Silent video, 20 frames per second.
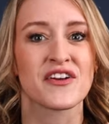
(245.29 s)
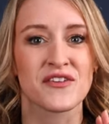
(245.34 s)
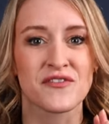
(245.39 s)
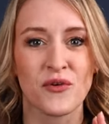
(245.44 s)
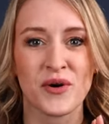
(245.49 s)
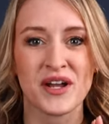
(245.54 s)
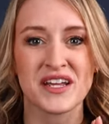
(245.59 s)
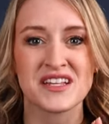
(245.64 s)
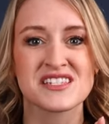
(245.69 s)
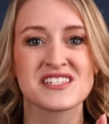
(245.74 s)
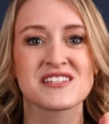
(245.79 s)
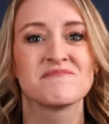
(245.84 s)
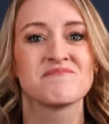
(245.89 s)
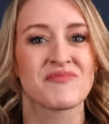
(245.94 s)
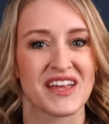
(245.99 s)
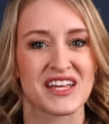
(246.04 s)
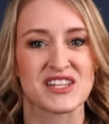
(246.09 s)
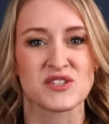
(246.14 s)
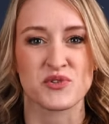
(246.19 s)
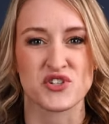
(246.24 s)
their voice
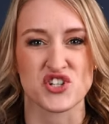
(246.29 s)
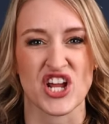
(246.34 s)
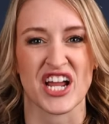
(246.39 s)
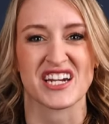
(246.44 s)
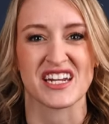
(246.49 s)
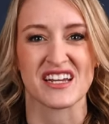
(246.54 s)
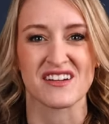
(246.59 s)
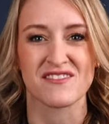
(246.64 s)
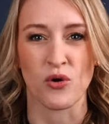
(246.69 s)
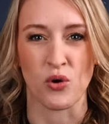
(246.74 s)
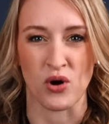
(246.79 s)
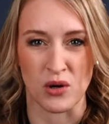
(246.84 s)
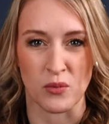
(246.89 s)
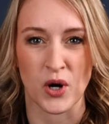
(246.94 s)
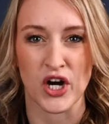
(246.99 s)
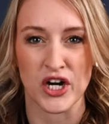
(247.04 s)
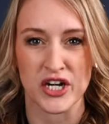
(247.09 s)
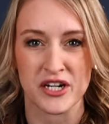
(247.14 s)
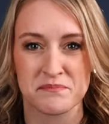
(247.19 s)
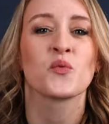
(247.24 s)
is projecting
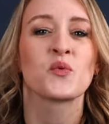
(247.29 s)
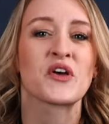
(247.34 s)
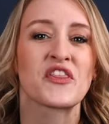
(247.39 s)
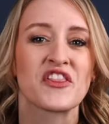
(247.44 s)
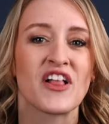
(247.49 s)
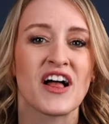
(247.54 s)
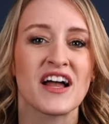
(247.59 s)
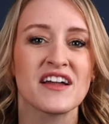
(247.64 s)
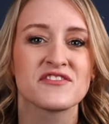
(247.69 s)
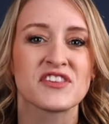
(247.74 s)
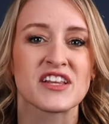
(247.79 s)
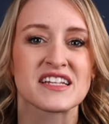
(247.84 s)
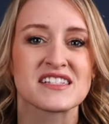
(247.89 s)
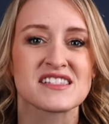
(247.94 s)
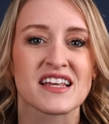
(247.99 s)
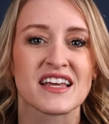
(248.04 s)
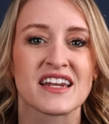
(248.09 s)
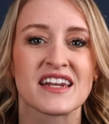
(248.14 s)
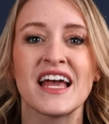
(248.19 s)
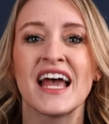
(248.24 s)
forward. With Live
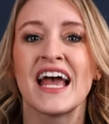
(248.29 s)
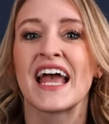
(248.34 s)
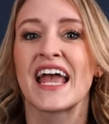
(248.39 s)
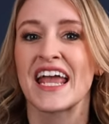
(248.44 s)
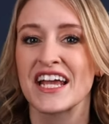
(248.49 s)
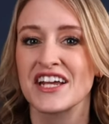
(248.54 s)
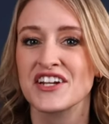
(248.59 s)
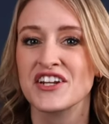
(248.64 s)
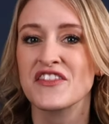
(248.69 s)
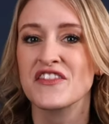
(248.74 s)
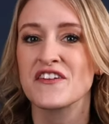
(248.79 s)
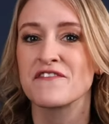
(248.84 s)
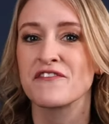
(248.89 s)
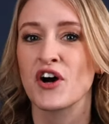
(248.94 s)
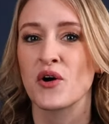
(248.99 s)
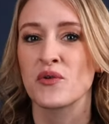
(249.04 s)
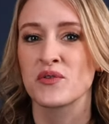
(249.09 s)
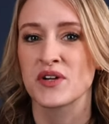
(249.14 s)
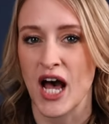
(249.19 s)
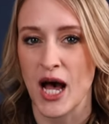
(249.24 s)
Listen, handing the
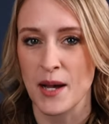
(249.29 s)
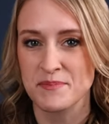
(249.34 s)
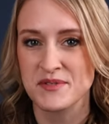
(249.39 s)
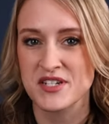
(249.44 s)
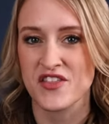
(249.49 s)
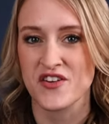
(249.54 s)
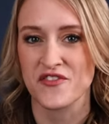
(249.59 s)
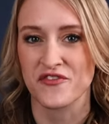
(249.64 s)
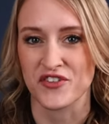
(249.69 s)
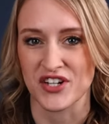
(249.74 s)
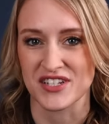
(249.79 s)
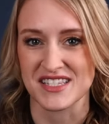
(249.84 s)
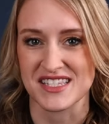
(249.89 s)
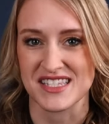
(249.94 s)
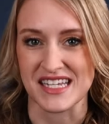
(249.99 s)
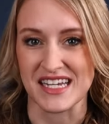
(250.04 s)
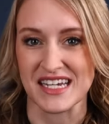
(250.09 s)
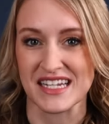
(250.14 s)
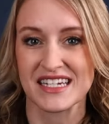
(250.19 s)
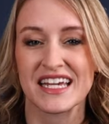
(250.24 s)
phone up to the front
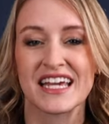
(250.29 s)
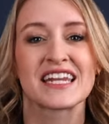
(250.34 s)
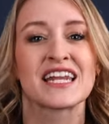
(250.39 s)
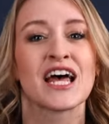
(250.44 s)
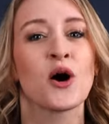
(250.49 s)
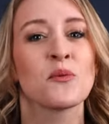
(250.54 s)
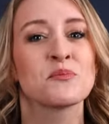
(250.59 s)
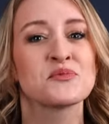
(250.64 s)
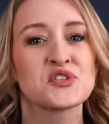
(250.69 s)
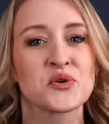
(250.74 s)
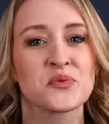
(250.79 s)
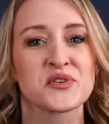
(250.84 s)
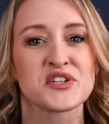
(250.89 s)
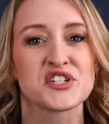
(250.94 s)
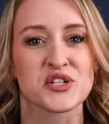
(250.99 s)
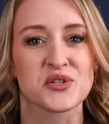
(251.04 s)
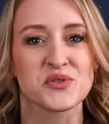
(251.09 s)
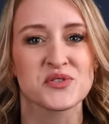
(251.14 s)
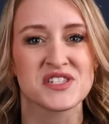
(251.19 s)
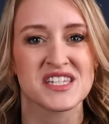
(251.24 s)
seat can help to
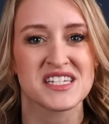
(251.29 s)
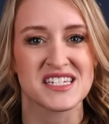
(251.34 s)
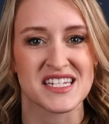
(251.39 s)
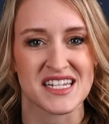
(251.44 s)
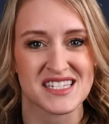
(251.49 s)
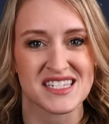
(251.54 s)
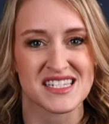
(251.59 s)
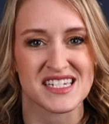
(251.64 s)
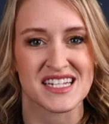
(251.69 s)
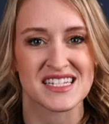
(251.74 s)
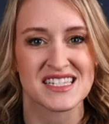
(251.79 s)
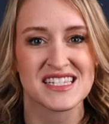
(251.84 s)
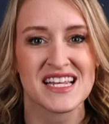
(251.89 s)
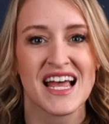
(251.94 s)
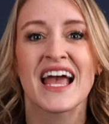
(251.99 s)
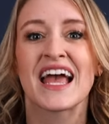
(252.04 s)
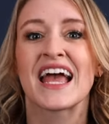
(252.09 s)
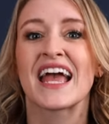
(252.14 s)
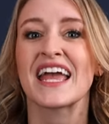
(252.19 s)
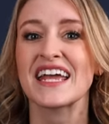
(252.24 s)
reduce the distance
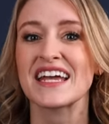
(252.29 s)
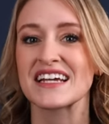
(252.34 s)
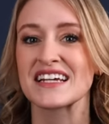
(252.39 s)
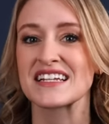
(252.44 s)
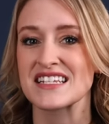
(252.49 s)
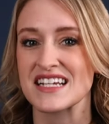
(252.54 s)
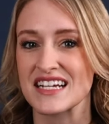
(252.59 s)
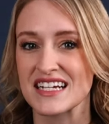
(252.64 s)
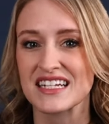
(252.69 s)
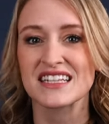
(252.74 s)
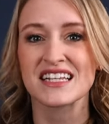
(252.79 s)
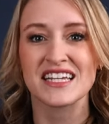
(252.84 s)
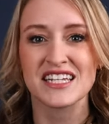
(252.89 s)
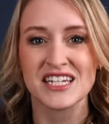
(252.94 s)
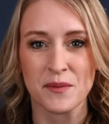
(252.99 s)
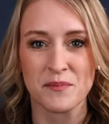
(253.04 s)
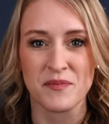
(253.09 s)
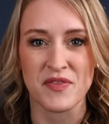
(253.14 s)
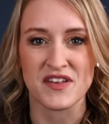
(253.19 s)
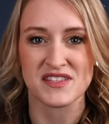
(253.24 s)
and clean
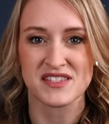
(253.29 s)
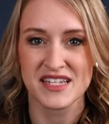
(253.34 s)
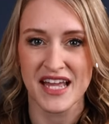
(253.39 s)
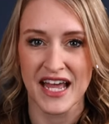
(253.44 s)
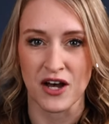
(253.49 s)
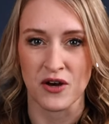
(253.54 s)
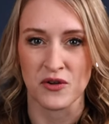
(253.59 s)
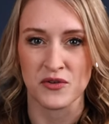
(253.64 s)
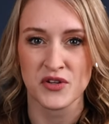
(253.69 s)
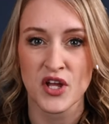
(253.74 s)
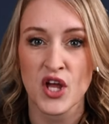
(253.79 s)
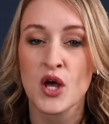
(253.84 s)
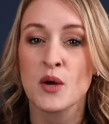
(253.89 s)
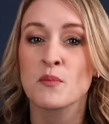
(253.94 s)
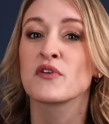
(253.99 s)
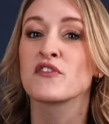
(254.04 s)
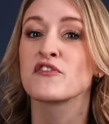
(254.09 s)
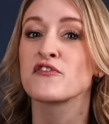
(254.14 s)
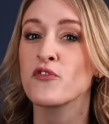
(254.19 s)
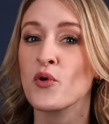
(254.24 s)
up the sound
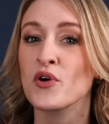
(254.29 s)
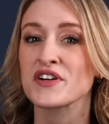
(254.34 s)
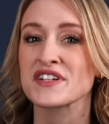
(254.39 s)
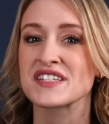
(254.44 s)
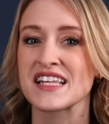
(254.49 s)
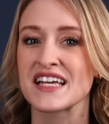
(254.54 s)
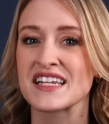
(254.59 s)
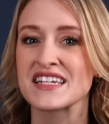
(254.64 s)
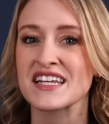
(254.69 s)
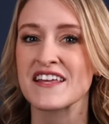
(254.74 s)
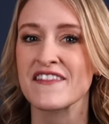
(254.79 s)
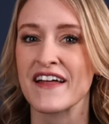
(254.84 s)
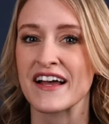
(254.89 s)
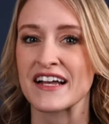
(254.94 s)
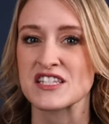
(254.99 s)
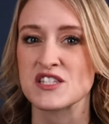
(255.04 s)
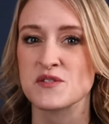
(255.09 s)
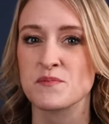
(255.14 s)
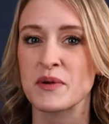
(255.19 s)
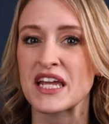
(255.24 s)
before sending
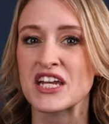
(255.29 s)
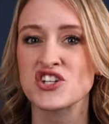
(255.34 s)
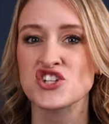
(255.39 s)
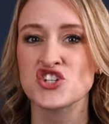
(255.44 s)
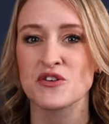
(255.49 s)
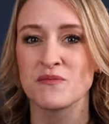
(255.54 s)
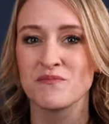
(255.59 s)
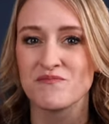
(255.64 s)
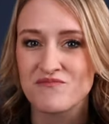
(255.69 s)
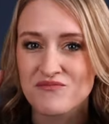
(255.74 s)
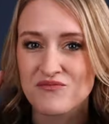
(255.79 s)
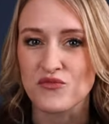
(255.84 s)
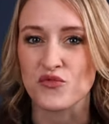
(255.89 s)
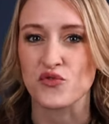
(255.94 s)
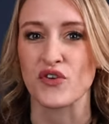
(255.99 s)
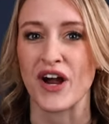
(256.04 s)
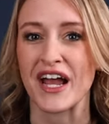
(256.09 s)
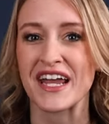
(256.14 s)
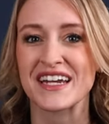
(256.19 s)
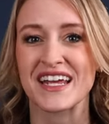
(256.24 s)
that speech
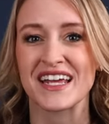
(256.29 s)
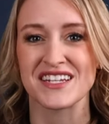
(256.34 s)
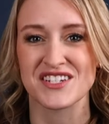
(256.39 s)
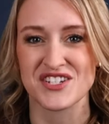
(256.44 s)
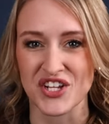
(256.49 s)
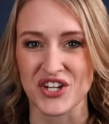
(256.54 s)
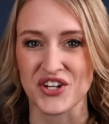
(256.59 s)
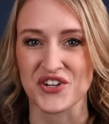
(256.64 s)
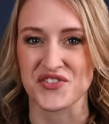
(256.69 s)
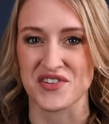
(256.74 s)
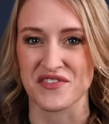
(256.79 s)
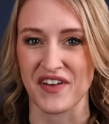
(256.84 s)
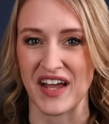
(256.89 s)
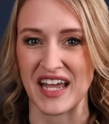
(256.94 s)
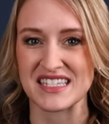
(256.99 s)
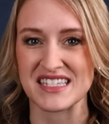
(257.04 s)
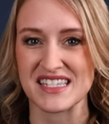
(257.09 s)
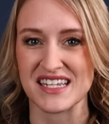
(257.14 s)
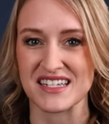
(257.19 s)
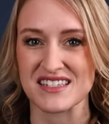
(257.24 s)
right into your
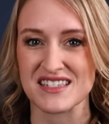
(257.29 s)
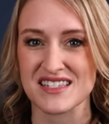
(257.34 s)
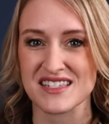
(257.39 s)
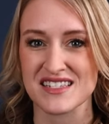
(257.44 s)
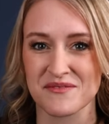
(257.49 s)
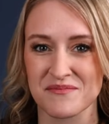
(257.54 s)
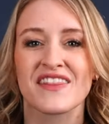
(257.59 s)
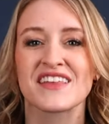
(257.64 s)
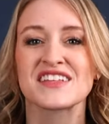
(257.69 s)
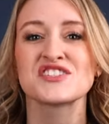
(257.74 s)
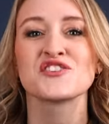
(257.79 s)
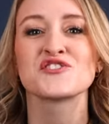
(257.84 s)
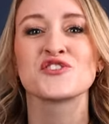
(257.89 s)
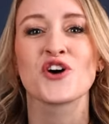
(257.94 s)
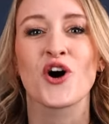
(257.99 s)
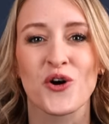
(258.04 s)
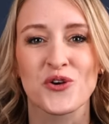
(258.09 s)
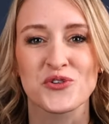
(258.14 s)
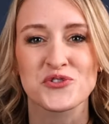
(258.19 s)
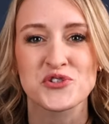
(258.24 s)
devices. This is
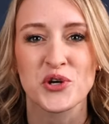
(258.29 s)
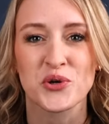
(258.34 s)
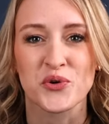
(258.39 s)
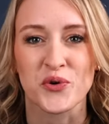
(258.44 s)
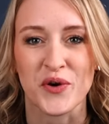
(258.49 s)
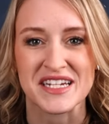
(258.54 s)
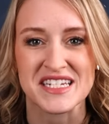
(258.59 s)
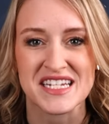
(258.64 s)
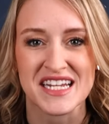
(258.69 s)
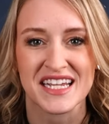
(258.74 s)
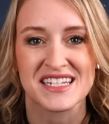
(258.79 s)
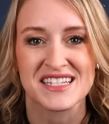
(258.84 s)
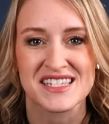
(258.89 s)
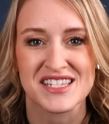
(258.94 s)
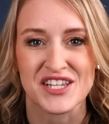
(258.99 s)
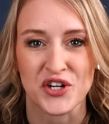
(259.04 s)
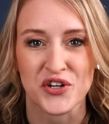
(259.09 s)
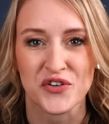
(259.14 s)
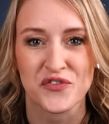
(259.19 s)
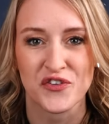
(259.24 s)
also great to
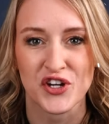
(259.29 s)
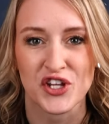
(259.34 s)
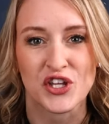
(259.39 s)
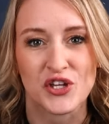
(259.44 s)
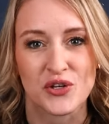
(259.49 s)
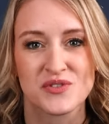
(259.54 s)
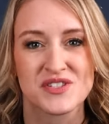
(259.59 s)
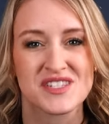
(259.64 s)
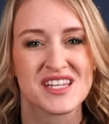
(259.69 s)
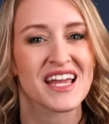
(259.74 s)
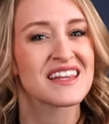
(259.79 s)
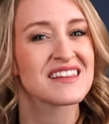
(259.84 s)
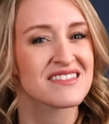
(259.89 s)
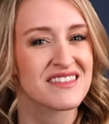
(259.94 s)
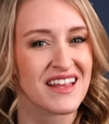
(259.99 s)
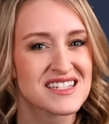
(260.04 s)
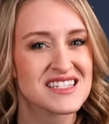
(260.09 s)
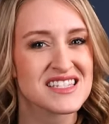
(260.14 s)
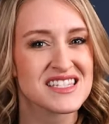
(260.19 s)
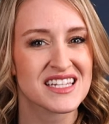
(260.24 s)
consider for use in
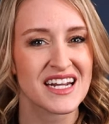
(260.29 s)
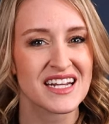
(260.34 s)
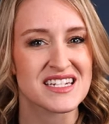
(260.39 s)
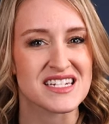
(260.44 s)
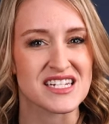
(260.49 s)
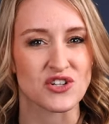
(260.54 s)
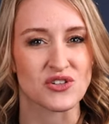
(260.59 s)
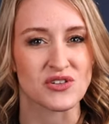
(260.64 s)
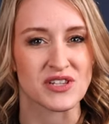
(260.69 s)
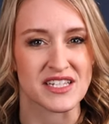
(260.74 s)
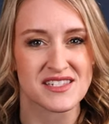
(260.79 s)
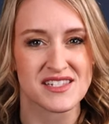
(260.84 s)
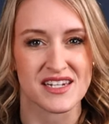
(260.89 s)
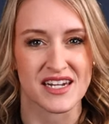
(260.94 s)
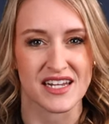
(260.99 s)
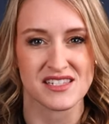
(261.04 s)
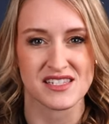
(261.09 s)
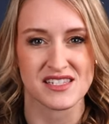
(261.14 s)
less than ideal listening